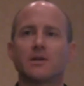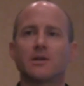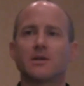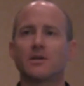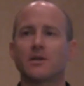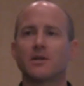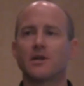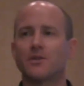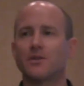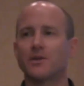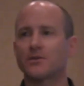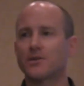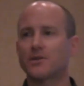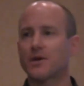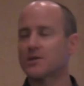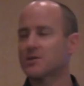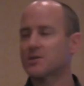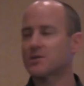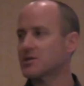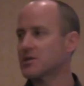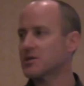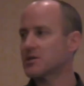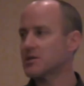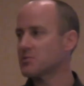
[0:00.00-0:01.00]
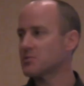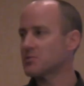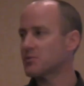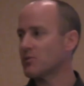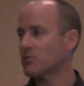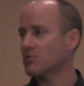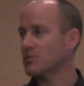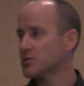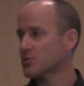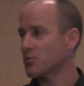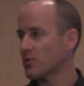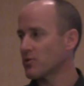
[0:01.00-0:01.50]
And I think that's the
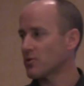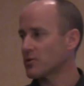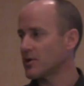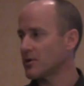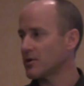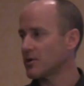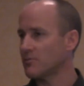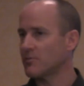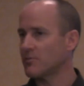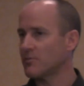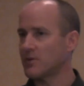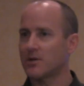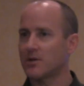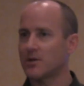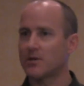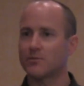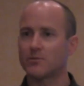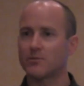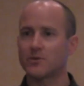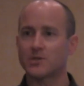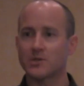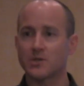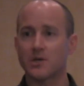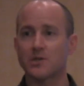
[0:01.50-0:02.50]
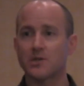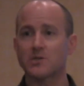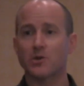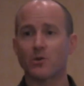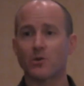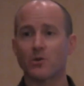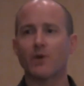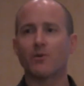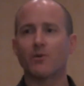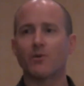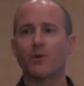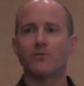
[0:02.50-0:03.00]
Sport Leader medium is a
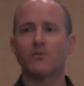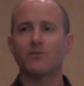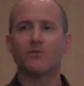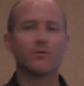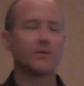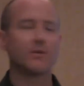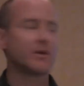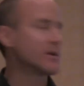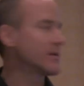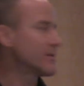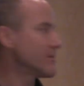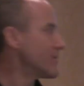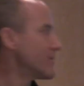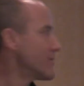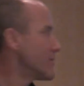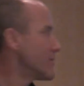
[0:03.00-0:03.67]
great way of doing it.